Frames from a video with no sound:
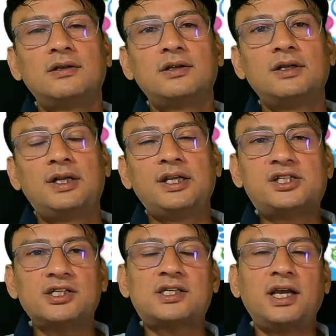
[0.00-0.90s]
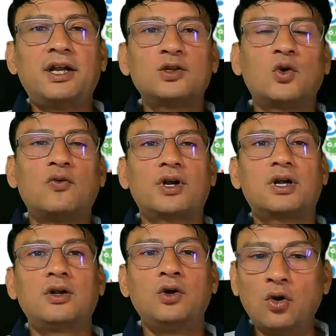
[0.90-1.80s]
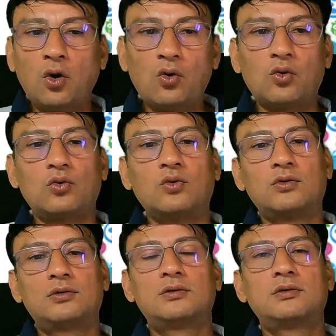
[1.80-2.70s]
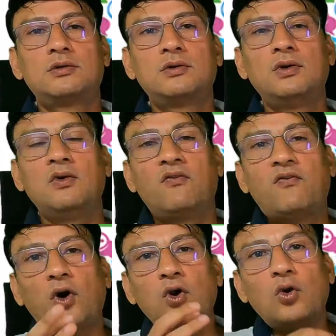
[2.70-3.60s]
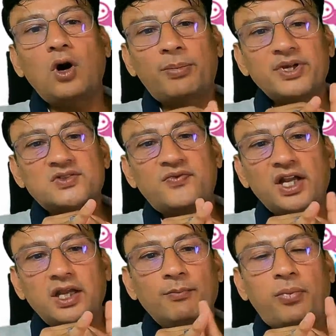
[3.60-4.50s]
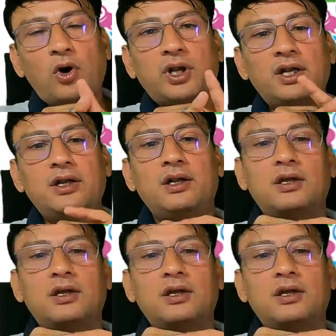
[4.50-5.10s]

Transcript: teachers think it is over. No. Follow-up is very important.